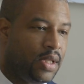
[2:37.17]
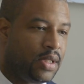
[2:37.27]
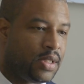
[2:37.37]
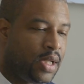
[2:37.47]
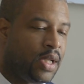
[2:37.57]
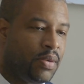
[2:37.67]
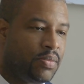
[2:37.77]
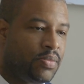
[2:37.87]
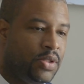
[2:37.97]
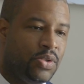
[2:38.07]
It's not
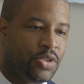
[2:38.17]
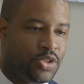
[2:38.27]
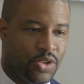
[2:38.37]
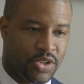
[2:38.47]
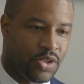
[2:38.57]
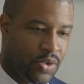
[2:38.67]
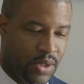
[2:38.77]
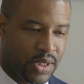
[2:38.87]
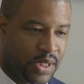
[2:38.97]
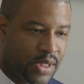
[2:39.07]
that we don't trust the
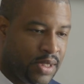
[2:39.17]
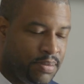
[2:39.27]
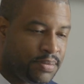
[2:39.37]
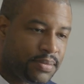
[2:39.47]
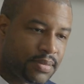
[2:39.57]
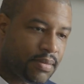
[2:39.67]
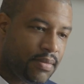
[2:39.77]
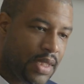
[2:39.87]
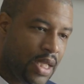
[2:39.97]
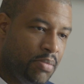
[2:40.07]
court system,
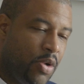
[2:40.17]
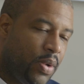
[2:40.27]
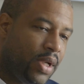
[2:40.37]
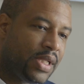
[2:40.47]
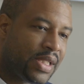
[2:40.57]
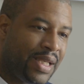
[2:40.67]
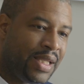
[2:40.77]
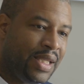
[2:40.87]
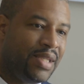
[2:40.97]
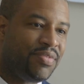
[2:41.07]
but we understand
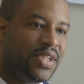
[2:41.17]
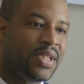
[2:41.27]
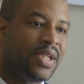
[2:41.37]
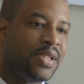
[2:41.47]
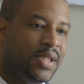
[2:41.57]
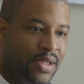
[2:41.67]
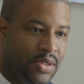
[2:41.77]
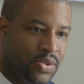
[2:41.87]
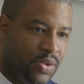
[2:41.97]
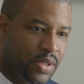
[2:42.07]
the inefficiencies in
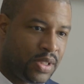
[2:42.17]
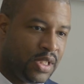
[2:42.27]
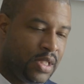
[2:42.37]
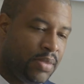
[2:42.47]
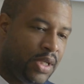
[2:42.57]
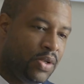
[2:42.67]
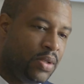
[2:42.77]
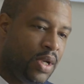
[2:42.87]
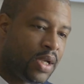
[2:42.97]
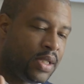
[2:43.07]
the court system and how
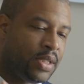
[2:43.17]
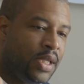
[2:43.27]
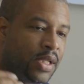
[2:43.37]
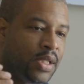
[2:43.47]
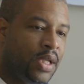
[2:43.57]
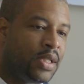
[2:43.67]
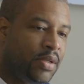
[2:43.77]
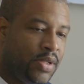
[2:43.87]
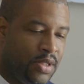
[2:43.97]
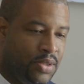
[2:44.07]
long it takes to get a
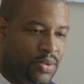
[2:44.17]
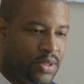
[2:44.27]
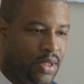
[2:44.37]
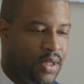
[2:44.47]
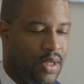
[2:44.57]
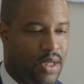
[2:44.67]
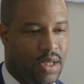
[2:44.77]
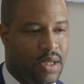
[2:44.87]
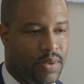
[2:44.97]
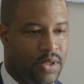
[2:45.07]
resolution.
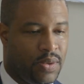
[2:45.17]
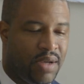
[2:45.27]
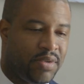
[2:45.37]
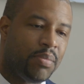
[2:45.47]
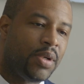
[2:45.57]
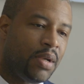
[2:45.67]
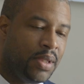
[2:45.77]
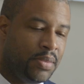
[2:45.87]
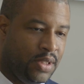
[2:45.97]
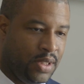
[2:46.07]
We don't have that
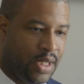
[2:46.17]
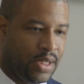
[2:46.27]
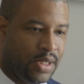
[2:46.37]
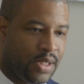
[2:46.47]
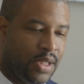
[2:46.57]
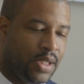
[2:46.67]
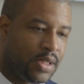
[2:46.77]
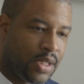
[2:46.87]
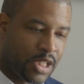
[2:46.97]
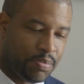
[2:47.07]
problem in the United States,
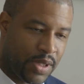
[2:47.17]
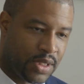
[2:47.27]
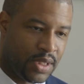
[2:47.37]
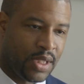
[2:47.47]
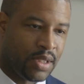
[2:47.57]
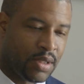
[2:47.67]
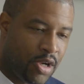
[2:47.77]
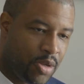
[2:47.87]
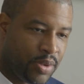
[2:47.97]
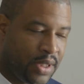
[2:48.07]
especially at the
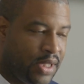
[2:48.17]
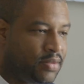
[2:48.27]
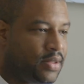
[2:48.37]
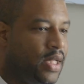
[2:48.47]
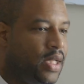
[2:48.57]
corporate level.